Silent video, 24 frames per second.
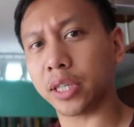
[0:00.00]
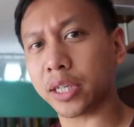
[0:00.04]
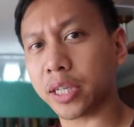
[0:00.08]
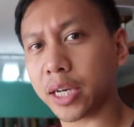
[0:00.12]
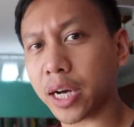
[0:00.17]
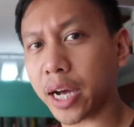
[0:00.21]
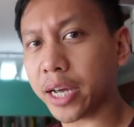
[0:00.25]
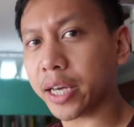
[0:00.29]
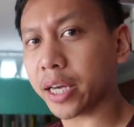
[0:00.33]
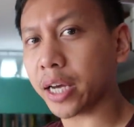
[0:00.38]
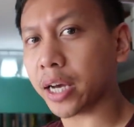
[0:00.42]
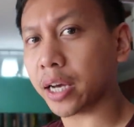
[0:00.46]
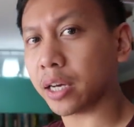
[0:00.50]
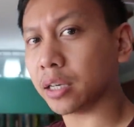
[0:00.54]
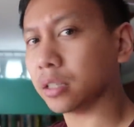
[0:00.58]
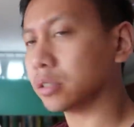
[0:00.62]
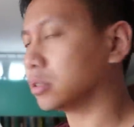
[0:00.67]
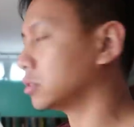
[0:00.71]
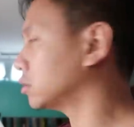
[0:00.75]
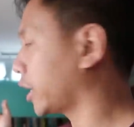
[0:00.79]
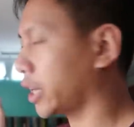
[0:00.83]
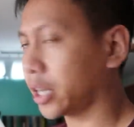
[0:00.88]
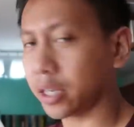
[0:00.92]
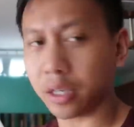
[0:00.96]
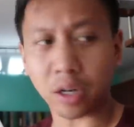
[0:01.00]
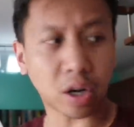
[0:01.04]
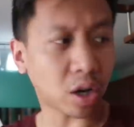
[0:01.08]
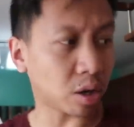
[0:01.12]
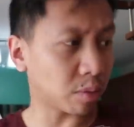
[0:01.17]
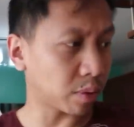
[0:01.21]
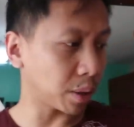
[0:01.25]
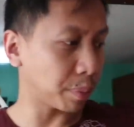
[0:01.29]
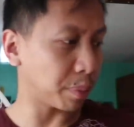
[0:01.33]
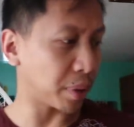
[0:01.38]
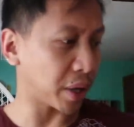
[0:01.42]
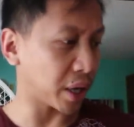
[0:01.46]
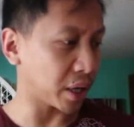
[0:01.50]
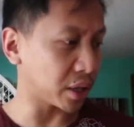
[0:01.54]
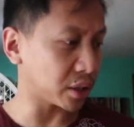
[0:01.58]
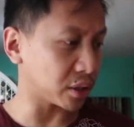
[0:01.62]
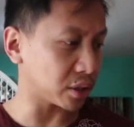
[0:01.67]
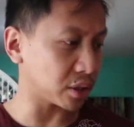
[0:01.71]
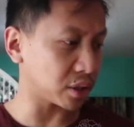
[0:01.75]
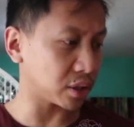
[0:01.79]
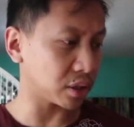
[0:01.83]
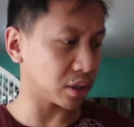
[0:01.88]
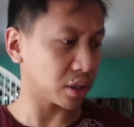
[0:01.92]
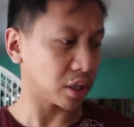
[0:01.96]
Ligaya and all my
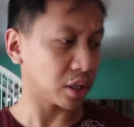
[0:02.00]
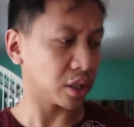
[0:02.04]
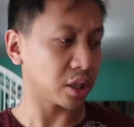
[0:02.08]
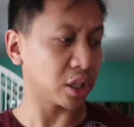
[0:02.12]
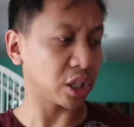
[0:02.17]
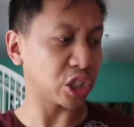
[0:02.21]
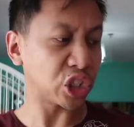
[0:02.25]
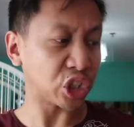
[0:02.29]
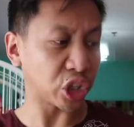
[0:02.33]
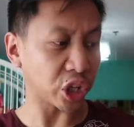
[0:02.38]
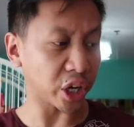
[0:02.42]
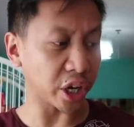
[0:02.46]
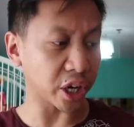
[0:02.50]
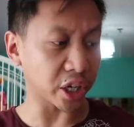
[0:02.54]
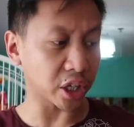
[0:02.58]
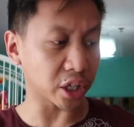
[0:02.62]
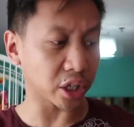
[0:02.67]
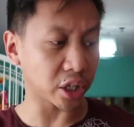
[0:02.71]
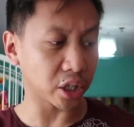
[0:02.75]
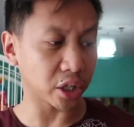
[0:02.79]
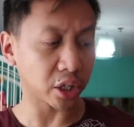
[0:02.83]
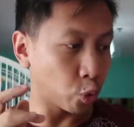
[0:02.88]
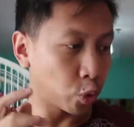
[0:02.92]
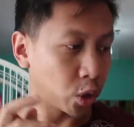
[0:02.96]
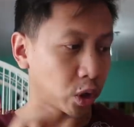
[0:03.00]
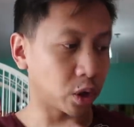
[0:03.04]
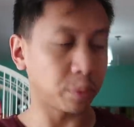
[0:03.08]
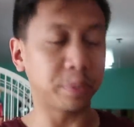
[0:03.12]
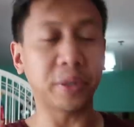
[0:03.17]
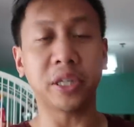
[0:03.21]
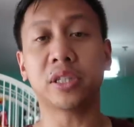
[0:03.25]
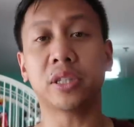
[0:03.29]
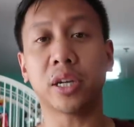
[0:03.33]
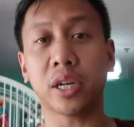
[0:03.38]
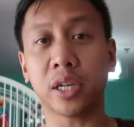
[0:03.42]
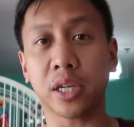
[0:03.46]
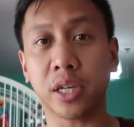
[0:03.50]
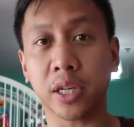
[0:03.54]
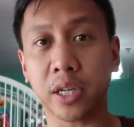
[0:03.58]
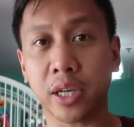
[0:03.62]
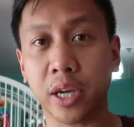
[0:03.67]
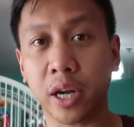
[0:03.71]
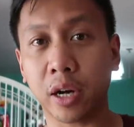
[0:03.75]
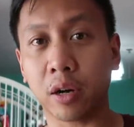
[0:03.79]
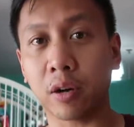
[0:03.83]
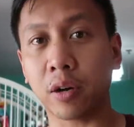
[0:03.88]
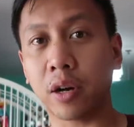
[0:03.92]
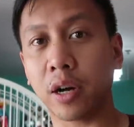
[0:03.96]
pets, the chick, will be taken
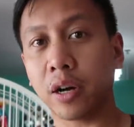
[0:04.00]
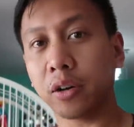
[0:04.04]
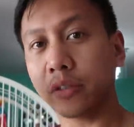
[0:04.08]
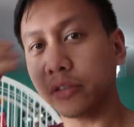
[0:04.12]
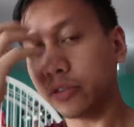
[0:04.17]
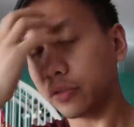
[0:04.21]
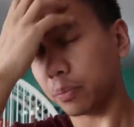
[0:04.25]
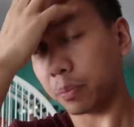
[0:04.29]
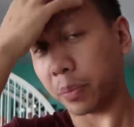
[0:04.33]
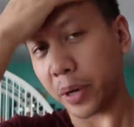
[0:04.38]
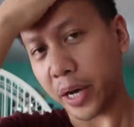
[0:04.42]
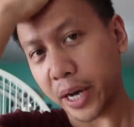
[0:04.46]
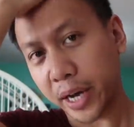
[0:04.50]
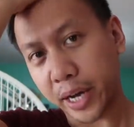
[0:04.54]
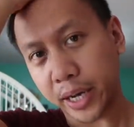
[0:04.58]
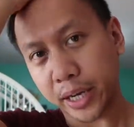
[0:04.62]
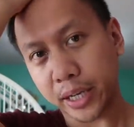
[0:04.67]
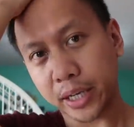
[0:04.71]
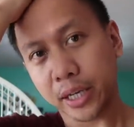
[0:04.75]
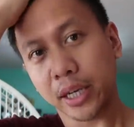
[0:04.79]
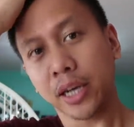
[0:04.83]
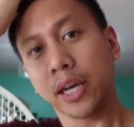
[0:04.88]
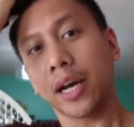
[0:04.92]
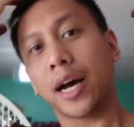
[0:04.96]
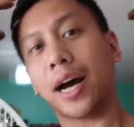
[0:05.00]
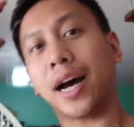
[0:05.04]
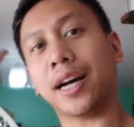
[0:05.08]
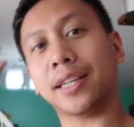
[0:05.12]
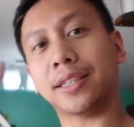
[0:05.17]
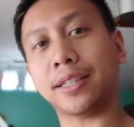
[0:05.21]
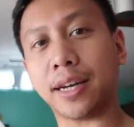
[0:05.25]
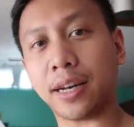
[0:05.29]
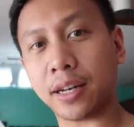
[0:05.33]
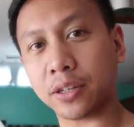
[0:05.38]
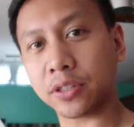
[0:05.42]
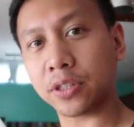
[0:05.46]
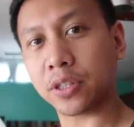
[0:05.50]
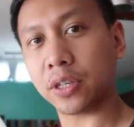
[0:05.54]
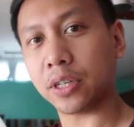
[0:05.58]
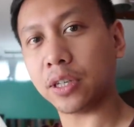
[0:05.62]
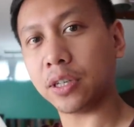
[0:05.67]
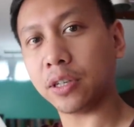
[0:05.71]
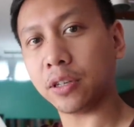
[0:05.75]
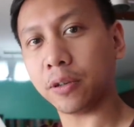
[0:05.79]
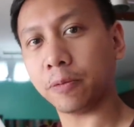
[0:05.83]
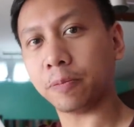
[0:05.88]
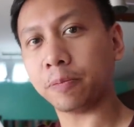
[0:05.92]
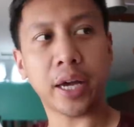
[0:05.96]
care of by Ate
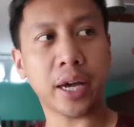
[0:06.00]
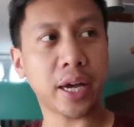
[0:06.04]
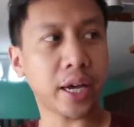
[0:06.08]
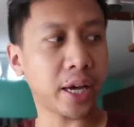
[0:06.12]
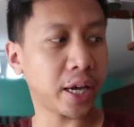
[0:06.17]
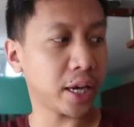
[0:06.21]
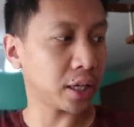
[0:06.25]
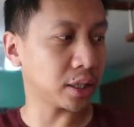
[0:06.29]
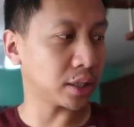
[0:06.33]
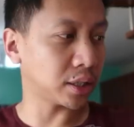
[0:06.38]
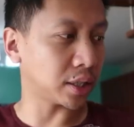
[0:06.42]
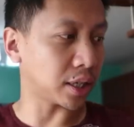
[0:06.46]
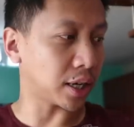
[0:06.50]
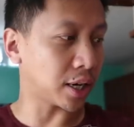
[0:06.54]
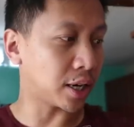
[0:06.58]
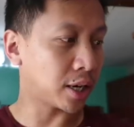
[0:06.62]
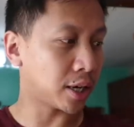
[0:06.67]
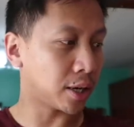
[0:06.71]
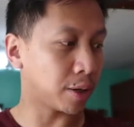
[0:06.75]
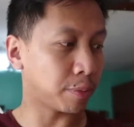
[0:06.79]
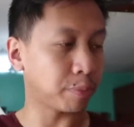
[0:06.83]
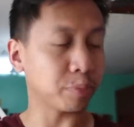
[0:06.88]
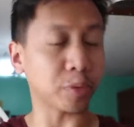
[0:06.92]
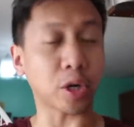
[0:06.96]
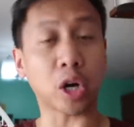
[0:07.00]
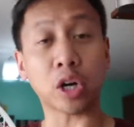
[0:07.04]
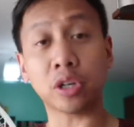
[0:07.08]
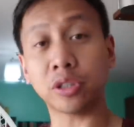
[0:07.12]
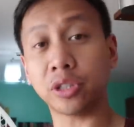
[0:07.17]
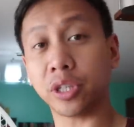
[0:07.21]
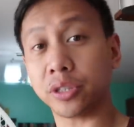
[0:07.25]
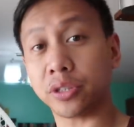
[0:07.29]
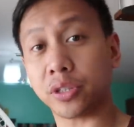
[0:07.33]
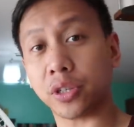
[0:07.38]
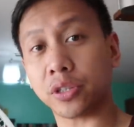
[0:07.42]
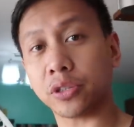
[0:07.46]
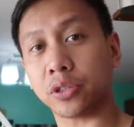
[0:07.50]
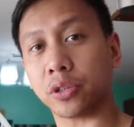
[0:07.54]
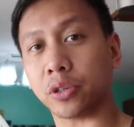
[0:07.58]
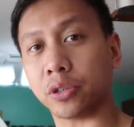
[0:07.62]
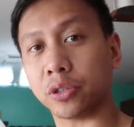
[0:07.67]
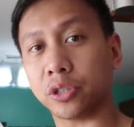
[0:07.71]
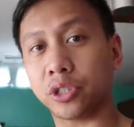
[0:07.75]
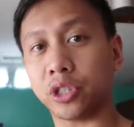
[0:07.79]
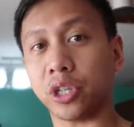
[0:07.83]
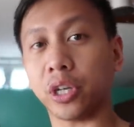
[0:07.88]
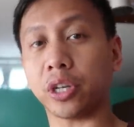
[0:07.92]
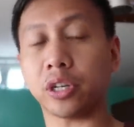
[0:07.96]
Ellsie and um, RJ
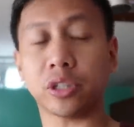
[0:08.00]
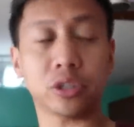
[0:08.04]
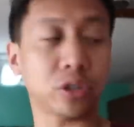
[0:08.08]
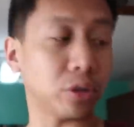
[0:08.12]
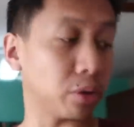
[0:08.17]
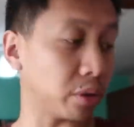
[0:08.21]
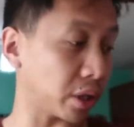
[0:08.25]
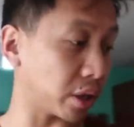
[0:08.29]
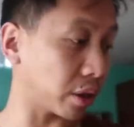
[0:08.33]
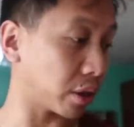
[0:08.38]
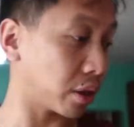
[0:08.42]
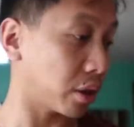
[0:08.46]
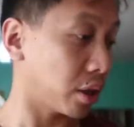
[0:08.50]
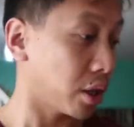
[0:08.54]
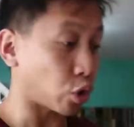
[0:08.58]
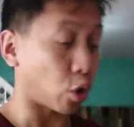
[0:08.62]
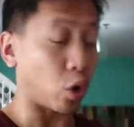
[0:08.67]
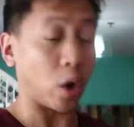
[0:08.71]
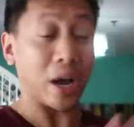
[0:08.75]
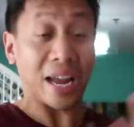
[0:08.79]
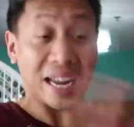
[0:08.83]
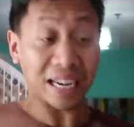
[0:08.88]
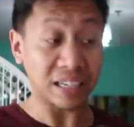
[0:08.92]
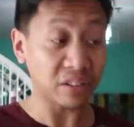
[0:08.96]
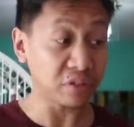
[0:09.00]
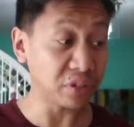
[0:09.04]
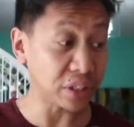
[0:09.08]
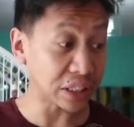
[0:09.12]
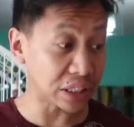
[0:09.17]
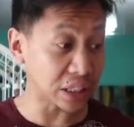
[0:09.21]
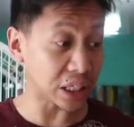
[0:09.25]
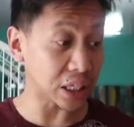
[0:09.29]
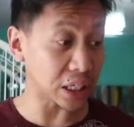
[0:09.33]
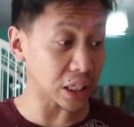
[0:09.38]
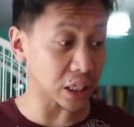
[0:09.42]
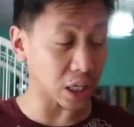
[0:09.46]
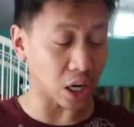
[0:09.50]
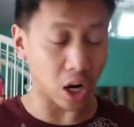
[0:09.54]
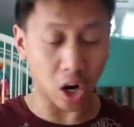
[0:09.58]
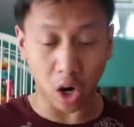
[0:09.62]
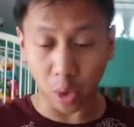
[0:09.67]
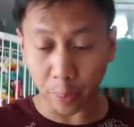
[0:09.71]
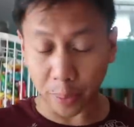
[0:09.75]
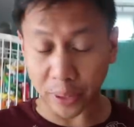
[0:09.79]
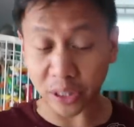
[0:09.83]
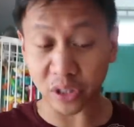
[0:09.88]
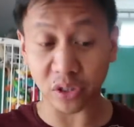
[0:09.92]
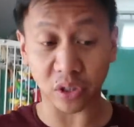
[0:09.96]
sisters, Jane and Judith. So everything,
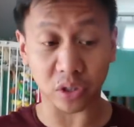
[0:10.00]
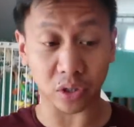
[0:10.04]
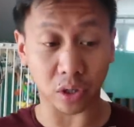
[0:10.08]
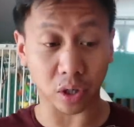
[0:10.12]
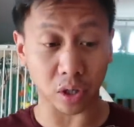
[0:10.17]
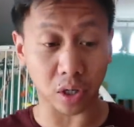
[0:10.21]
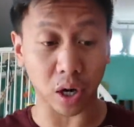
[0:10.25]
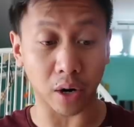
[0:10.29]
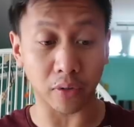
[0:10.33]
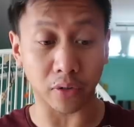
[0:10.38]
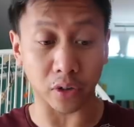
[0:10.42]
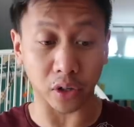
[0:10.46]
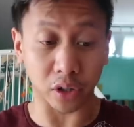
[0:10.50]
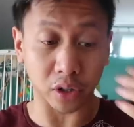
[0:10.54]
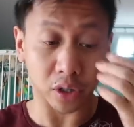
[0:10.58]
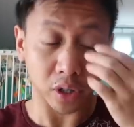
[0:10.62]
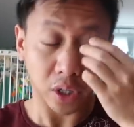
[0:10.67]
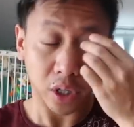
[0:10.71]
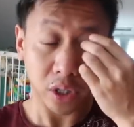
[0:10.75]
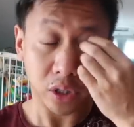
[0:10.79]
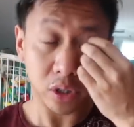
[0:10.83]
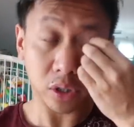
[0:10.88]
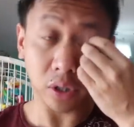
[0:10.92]
all bases are covered.